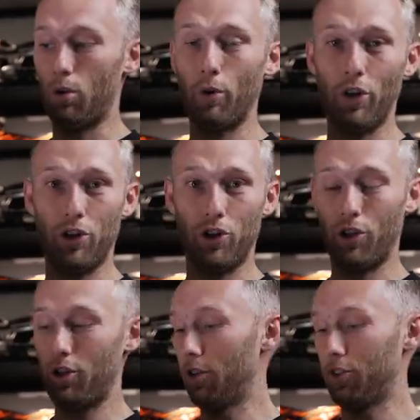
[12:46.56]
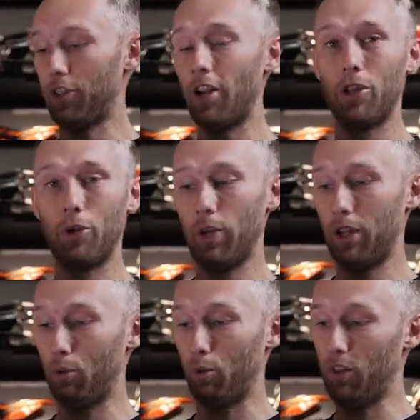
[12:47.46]
orange style to
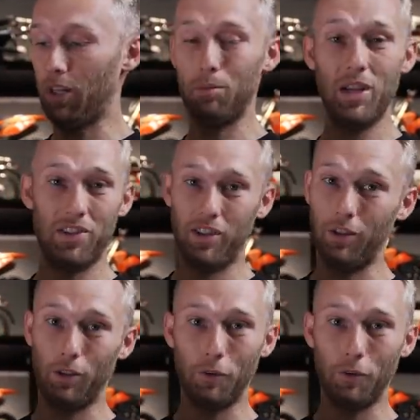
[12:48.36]
it. That means that it